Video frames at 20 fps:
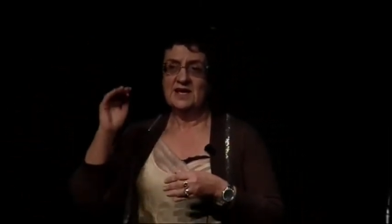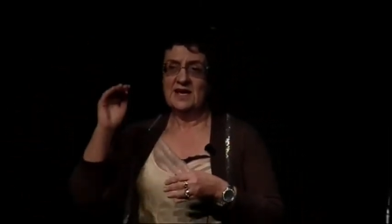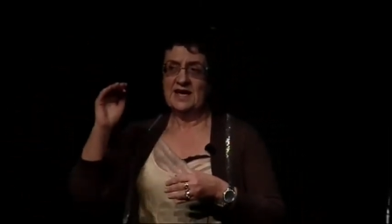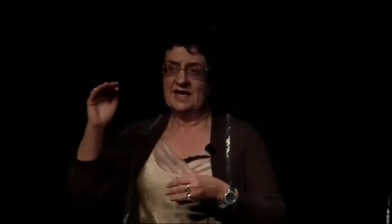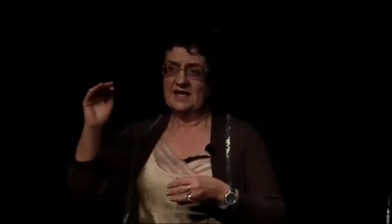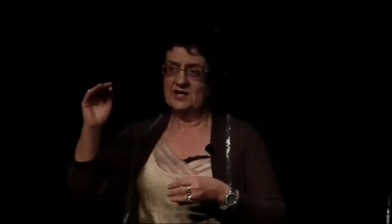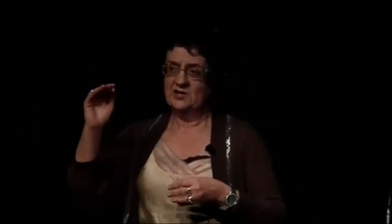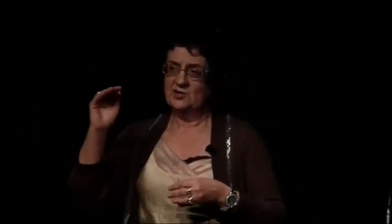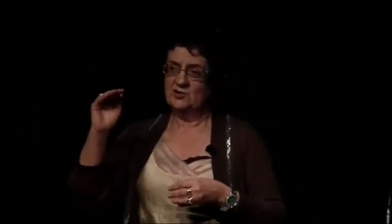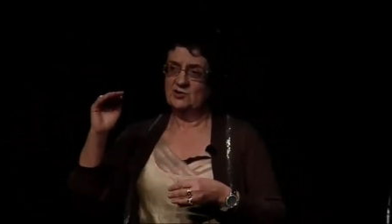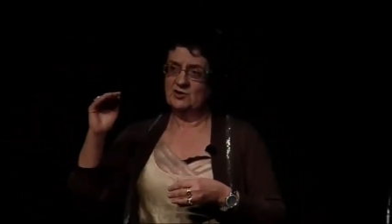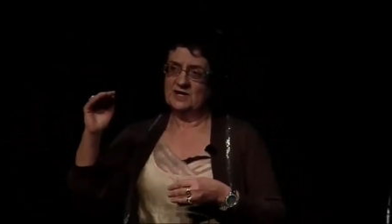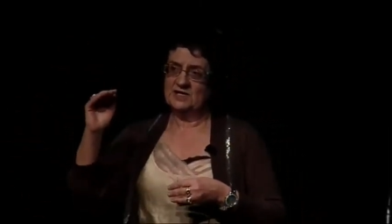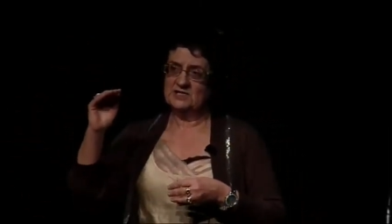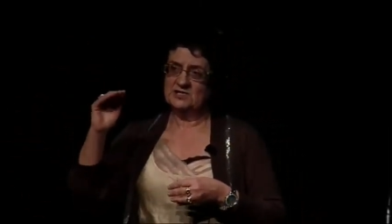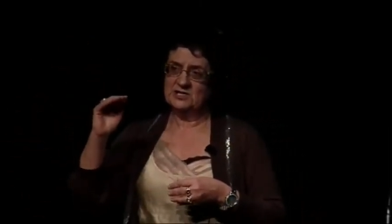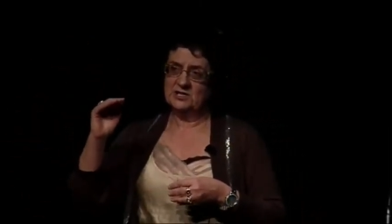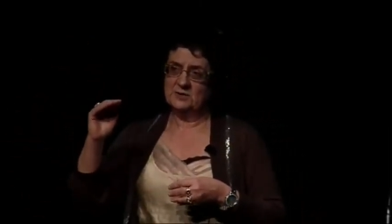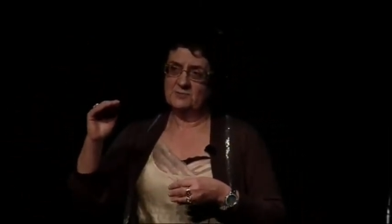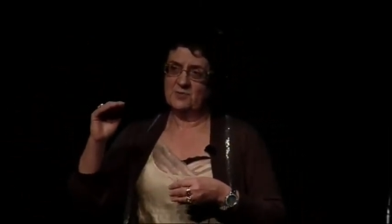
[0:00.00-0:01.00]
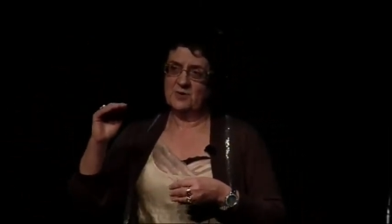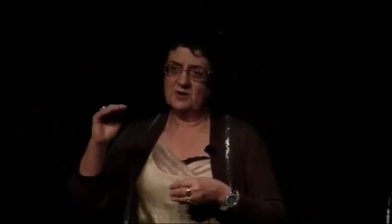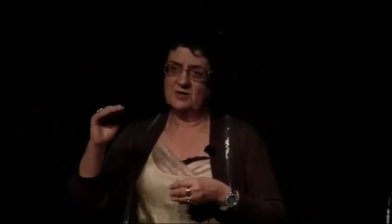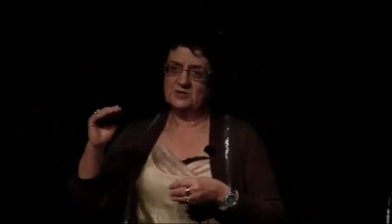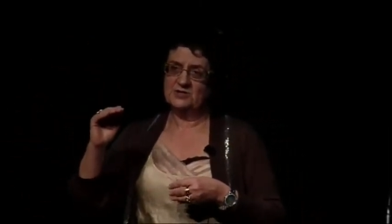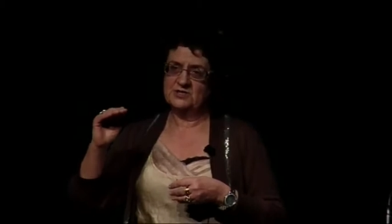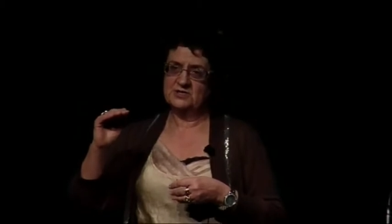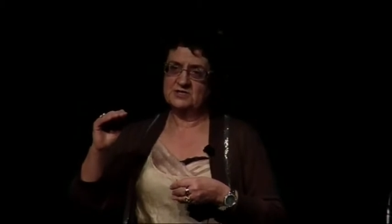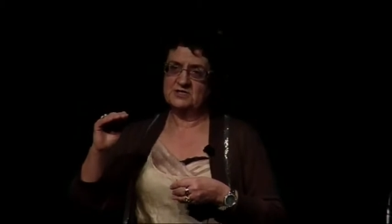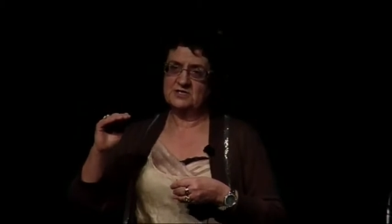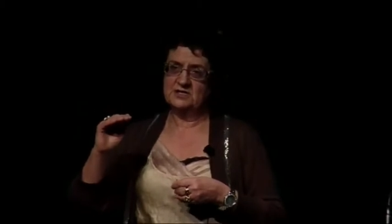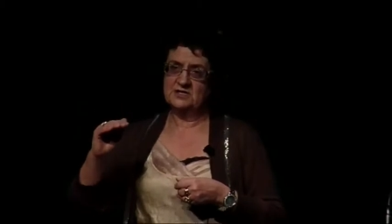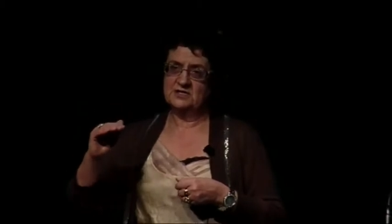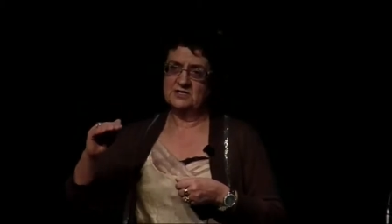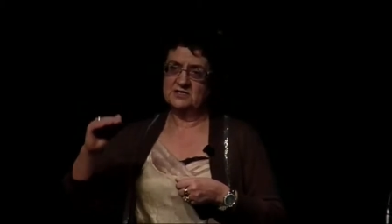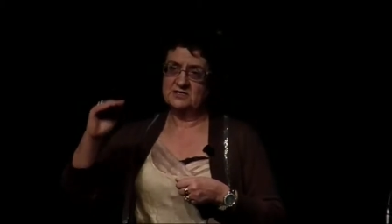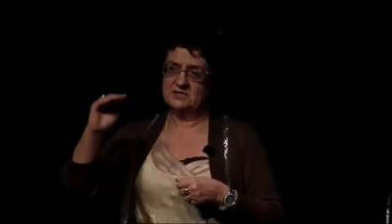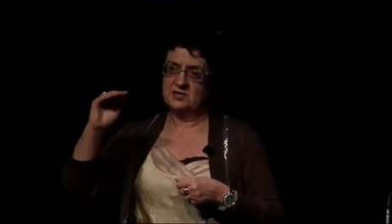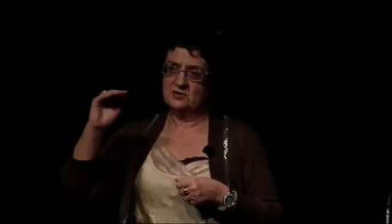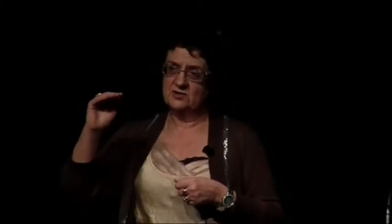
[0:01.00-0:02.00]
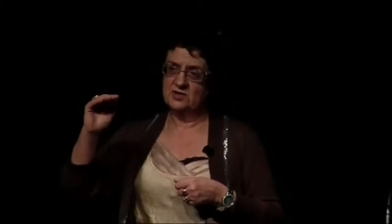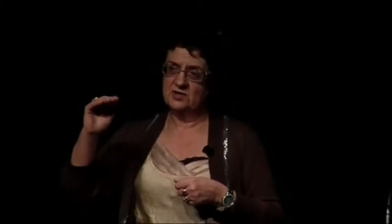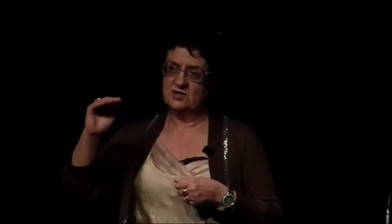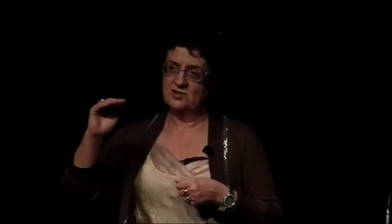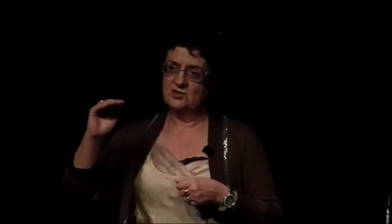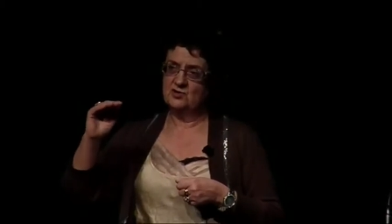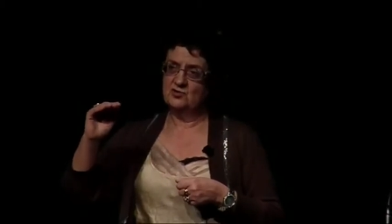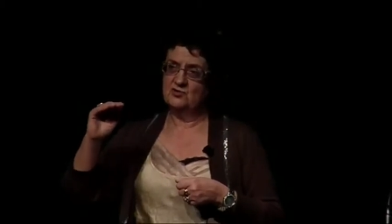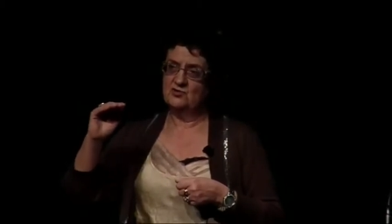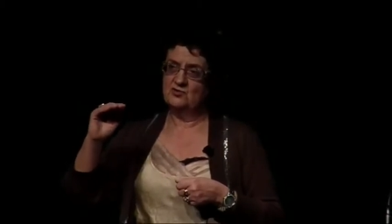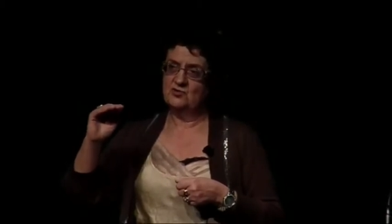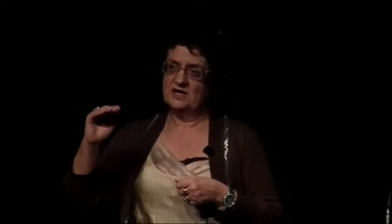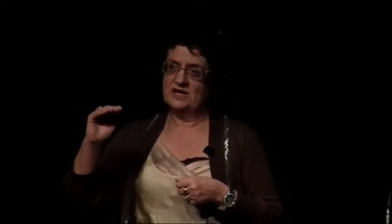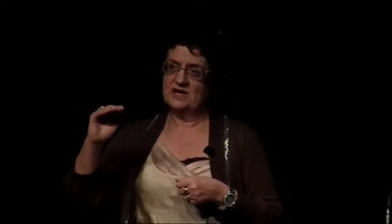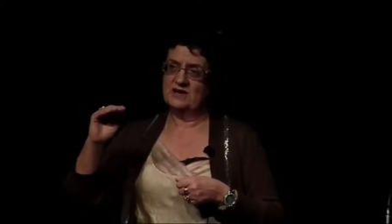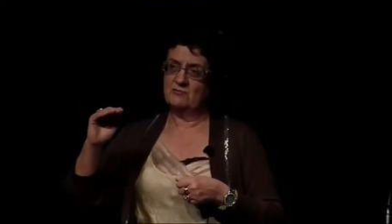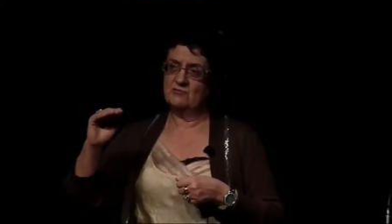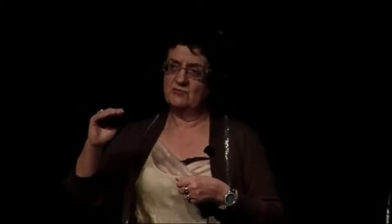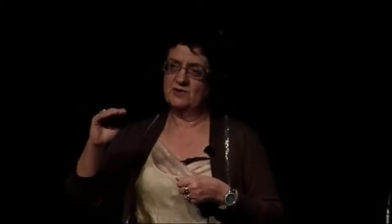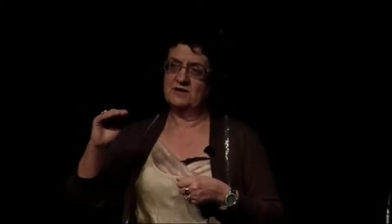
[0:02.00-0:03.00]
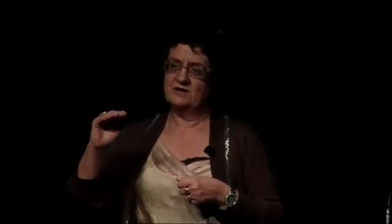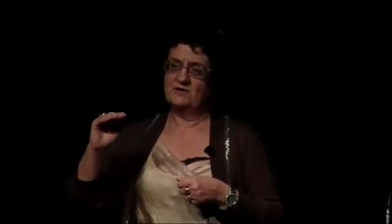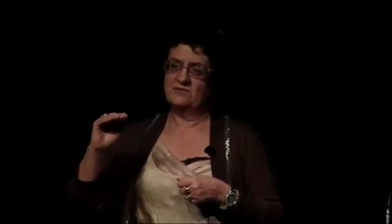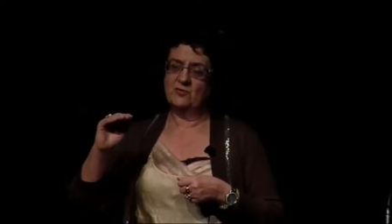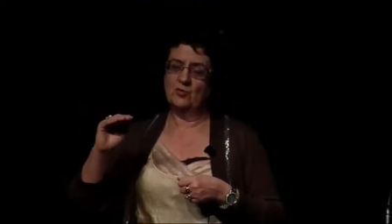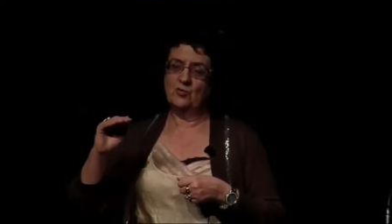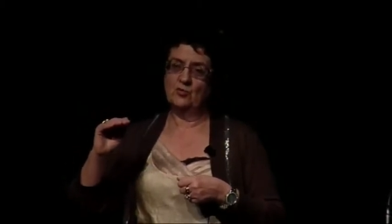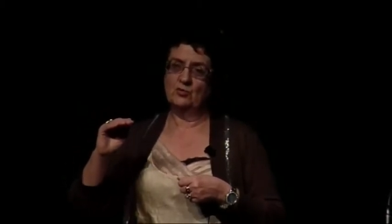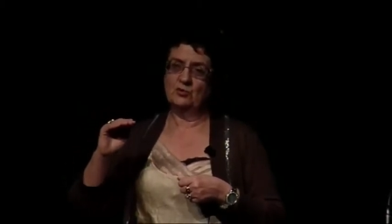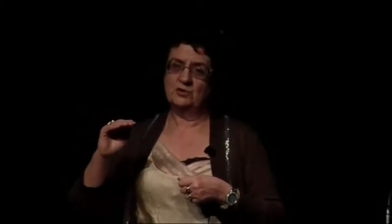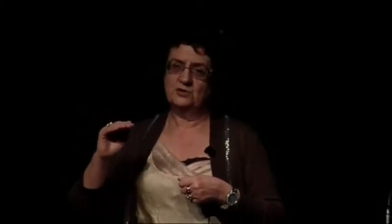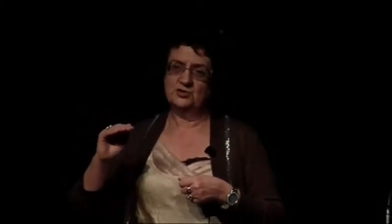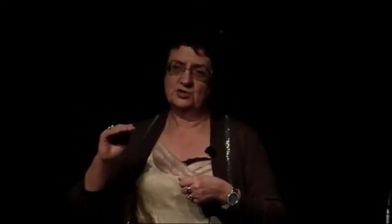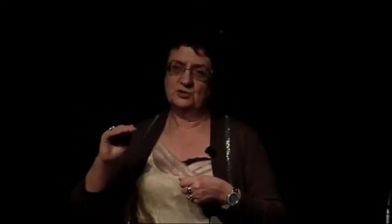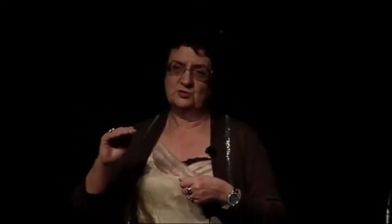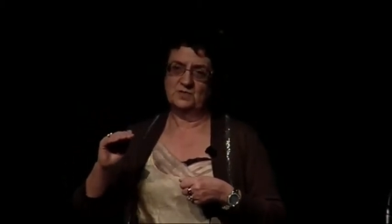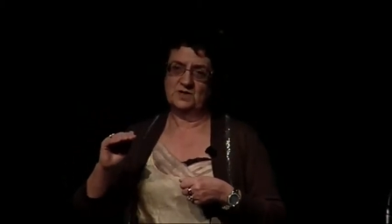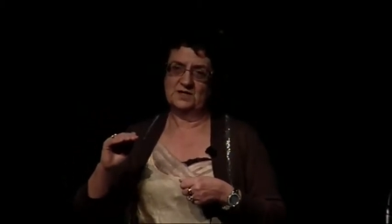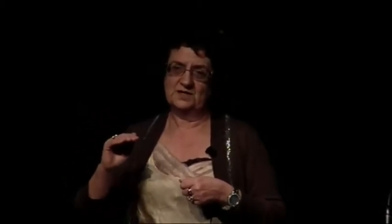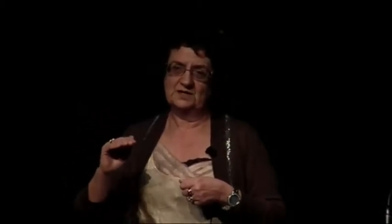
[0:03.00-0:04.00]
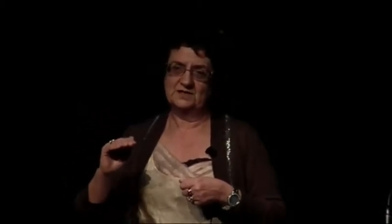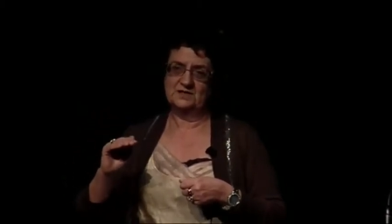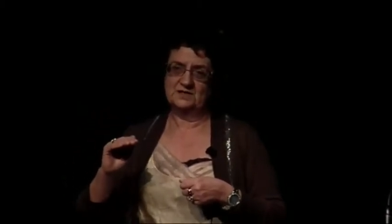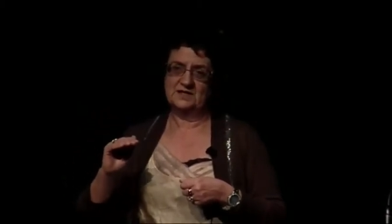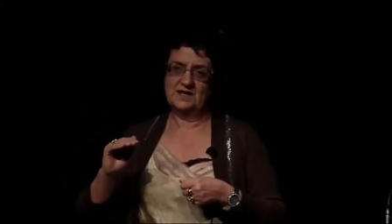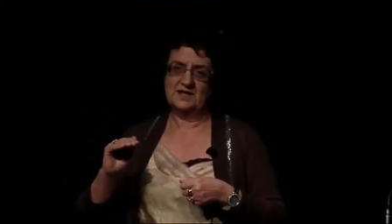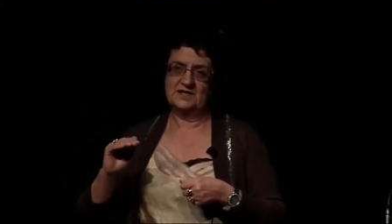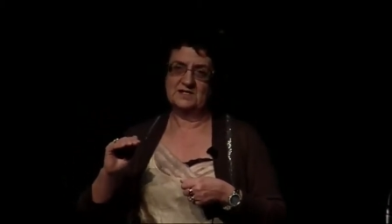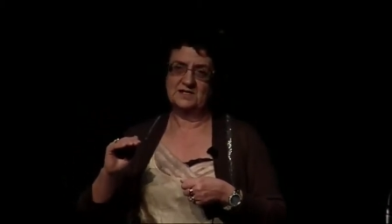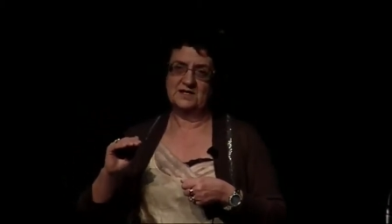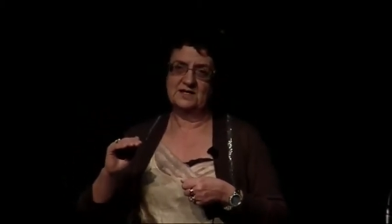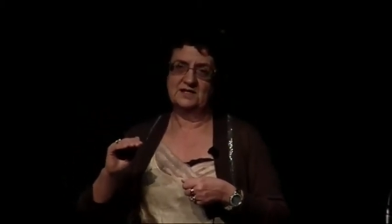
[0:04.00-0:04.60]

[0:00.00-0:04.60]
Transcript: and you're actually processing it so that you get rid of all duplicate data.